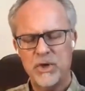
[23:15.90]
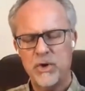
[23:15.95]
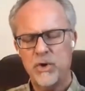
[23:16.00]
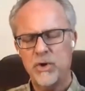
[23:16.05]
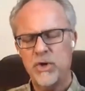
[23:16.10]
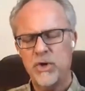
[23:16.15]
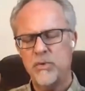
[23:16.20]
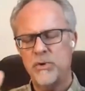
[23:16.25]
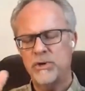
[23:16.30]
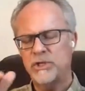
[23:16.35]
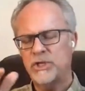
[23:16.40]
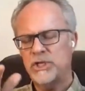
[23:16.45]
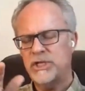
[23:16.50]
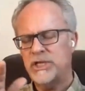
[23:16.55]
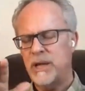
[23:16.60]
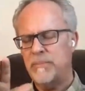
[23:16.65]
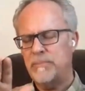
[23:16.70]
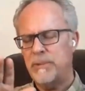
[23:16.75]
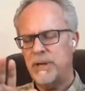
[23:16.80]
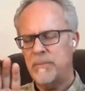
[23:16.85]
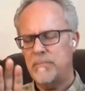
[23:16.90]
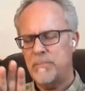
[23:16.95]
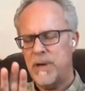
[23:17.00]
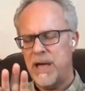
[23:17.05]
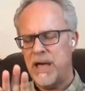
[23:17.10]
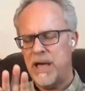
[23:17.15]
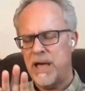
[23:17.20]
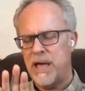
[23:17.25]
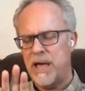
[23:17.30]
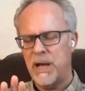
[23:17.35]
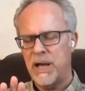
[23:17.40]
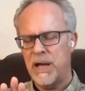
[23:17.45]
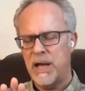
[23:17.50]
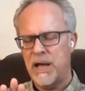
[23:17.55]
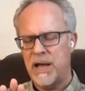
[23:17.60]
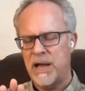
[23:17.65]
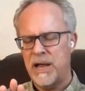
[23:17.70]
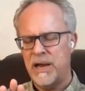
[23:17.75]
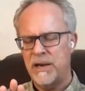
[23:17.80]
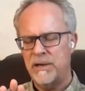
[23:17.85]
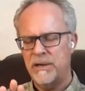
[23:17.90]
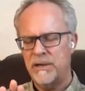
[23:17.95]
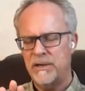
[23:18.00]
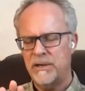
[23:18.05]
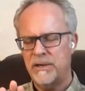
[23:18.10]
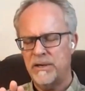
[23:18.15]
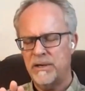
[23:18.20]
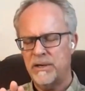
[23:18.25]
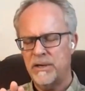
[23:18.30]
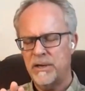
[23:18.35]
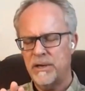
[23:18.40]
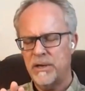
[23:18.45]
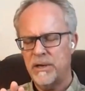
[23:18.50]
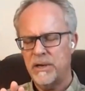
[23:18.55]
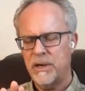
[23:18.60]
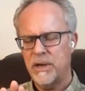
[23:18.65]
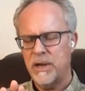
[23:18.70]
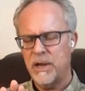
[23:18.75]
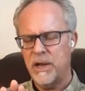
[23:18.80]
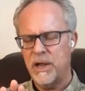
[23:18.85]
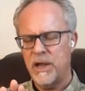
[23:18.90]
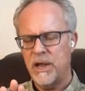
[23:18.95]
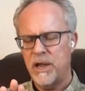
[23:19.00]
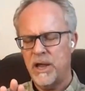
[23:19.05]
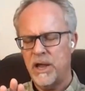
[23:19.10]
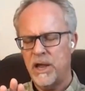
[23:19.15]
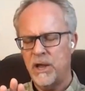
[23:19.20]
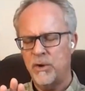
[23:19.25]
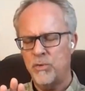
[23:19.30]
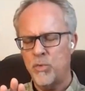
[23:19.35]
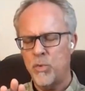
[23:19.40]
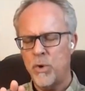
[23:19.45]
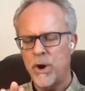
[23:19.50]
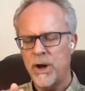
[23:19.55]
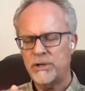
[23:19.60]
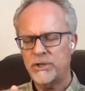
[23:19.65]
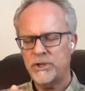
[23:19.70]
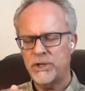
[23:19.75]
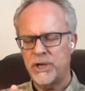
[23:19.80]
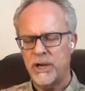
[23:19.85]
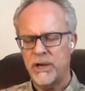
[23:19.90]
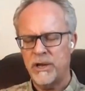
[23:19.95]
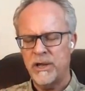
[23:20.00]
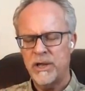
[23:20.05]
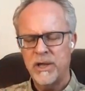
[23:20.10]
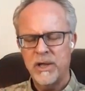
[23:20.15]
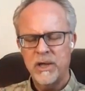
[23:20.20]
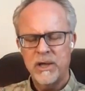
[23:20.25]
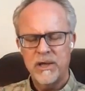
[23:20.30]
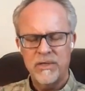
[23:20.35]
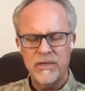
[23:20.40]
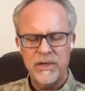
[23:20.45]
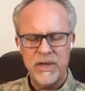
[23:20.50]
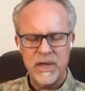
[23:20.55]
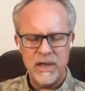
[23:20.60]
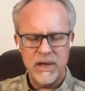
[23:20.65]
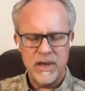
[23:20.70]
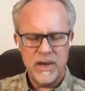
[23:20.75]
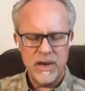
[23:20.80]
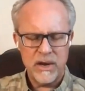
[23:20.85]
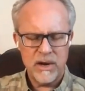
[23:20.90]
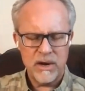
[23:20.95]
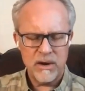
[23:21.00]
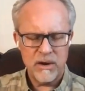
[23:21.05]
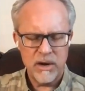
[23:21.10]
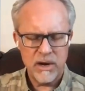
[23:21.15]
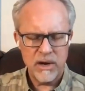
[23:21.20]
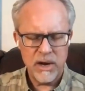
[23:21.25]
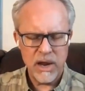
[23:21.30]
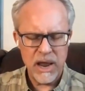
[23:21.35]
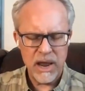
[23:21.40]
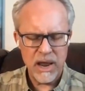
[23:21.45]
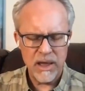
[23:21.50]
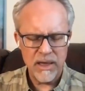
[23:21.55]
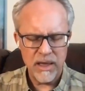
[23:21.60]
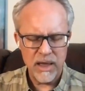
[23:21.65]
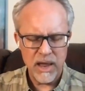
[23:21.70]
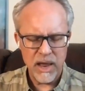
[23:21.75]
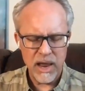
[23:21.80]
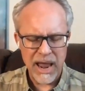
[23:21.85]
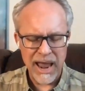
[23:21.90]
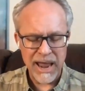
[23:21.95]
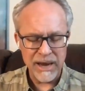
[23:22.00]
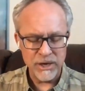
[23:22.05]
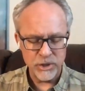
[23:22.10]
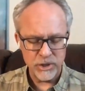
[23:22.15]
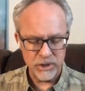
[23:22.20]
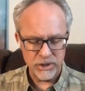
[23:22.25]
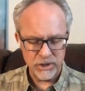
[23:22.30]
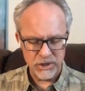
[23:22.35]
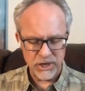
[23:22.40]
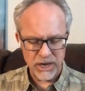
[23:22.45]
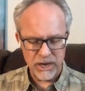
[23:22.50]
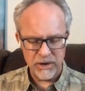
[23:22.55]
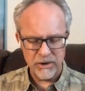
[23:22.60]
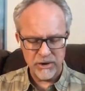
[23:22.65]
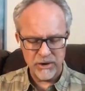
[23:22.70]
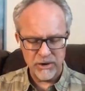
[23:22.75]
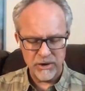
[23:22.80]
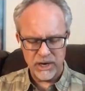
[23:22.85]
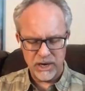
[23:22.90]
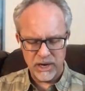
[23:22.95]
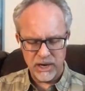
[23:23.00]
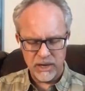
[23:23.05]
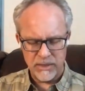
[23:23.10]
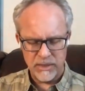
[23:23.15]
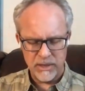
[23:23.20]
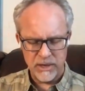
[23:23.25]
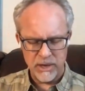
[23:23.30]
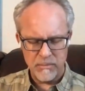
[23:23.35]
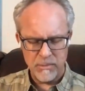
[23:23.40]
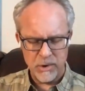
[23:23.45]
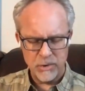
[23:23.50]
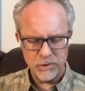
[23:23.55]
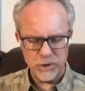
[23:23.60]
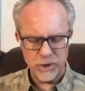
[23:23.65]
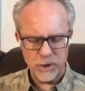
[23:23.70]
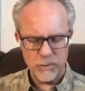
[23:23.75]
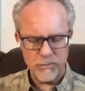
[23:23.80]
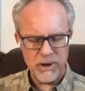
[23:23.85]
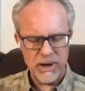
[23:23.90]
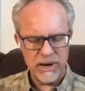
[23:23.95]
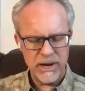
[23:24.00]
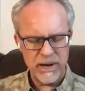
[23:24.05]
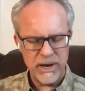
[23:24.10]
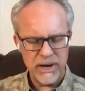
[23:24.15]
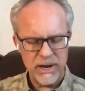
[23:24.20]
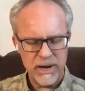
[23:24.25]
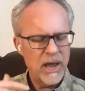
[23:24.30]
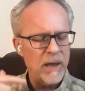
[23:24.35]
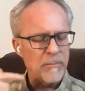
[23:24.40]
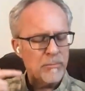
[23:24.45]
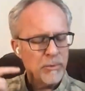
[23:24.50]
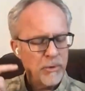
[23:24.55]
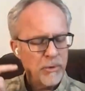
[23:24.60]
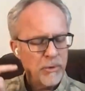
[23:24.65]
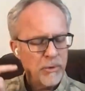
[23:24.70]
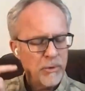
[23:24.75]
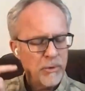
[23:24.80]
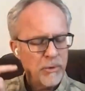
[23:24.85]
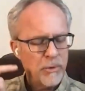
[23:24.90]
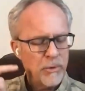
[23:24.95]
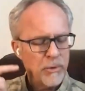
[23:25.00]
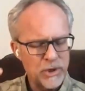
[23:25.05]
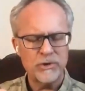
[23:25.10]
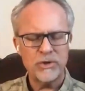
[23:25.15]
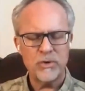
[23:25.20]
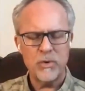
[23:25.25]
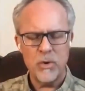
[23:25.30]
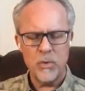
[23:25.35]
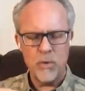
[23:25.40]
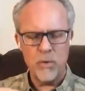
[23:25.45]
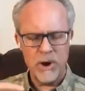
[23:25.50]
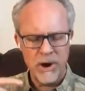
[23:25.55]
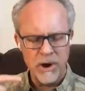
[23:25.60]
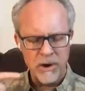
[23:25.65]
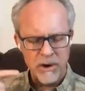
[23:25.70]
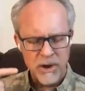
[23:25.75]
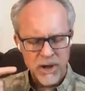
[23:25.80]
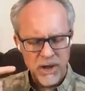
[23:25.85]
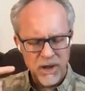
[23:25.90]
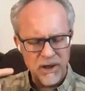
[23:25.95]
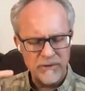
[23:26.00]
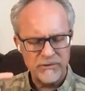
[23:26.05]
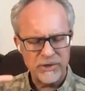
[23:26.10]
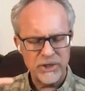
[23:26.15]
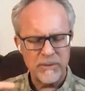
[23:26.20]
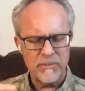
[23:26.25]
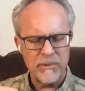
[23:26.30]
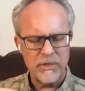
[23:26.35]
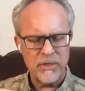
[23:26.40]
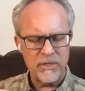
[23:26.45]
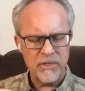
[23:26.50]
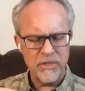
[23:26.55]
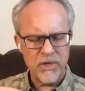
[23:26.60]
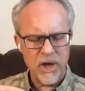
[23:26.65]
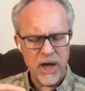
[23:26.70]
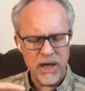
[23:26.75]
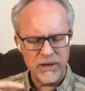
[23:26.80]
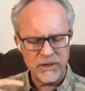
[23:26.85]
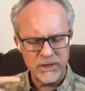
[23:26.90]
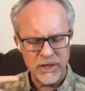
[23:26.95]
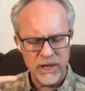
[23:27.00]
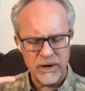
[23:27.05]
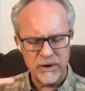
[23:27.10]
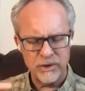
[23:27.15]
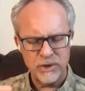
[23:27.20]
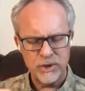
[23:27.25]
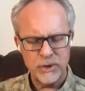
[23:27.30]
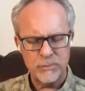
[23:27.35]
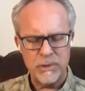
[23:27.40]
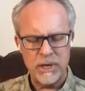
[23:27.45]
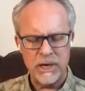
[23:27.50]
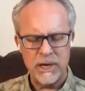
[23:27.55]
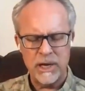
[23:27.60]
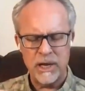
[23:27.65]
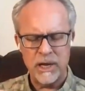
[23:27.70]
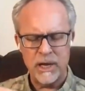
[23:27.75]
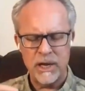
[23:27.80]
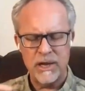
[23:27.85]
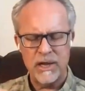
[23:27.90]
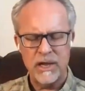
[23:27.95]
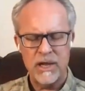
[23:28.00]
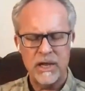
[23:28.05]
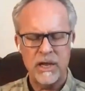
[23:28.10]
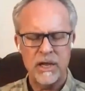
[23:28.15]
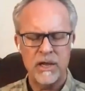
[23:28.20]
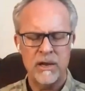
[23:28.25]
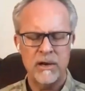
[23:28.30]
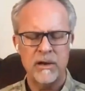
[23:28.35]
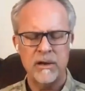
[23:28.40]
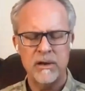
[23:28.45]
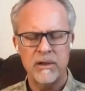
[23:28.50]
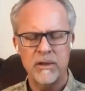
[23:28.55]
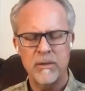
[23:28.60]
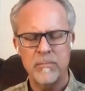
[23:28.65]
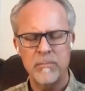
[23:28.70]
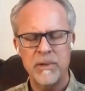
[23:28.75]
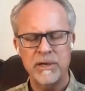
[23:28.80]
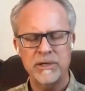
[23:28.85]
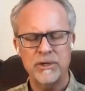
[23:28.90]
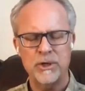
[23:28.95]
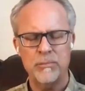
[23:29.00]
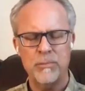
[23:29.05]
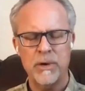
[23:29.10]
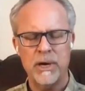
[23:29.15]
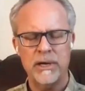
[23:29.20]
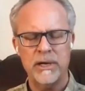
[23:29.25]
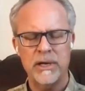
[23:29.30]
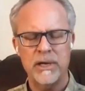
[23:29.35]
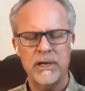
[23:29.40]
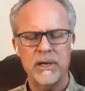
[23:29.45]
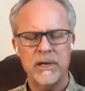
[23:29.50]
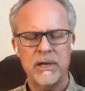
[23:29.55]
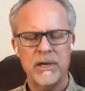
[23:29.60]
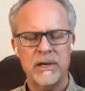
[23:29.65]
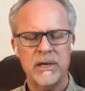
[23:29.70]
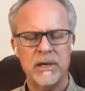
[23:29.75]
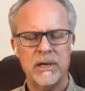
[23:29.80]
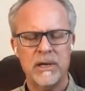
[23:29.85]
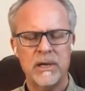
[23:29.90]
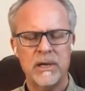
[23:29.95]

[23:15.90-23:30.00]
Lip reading: as though you were stepping back behind and watching the anxious energy in the emotional body. And perhaps you're also aware of some of the thoughts that are spinning in the mental body.